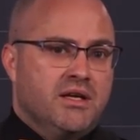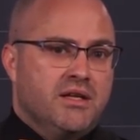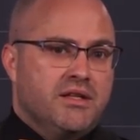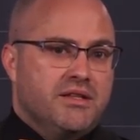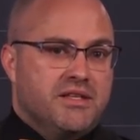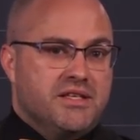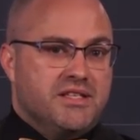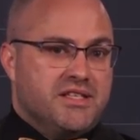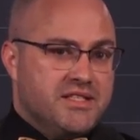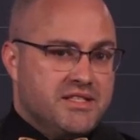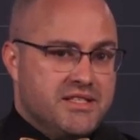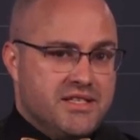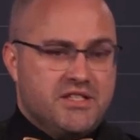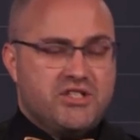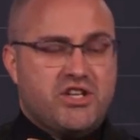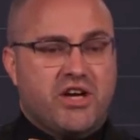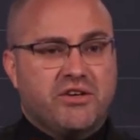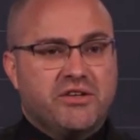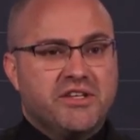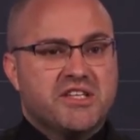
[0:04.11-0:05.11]
this is a,
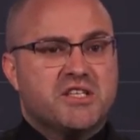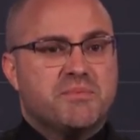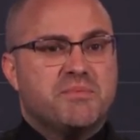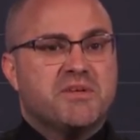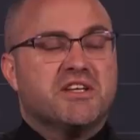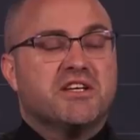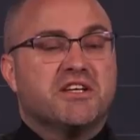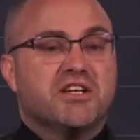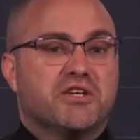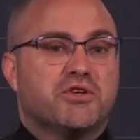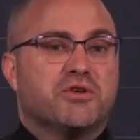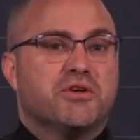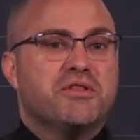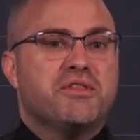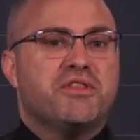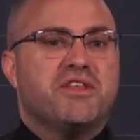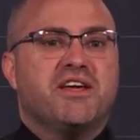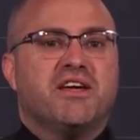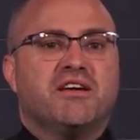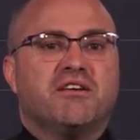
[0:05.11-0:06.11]
generally speaking a good
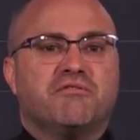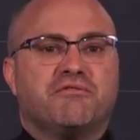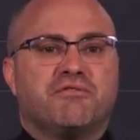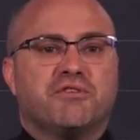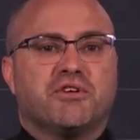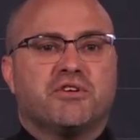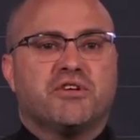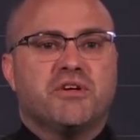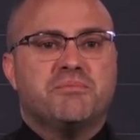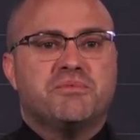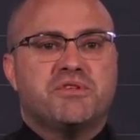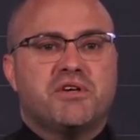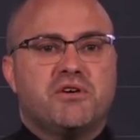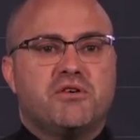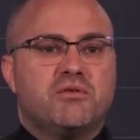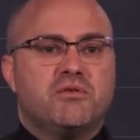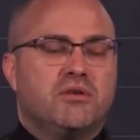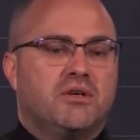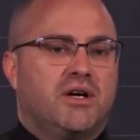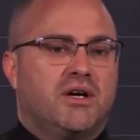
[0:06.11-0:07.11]
thing for
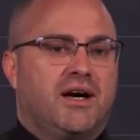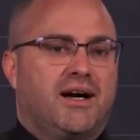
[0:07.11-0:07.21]
crypto.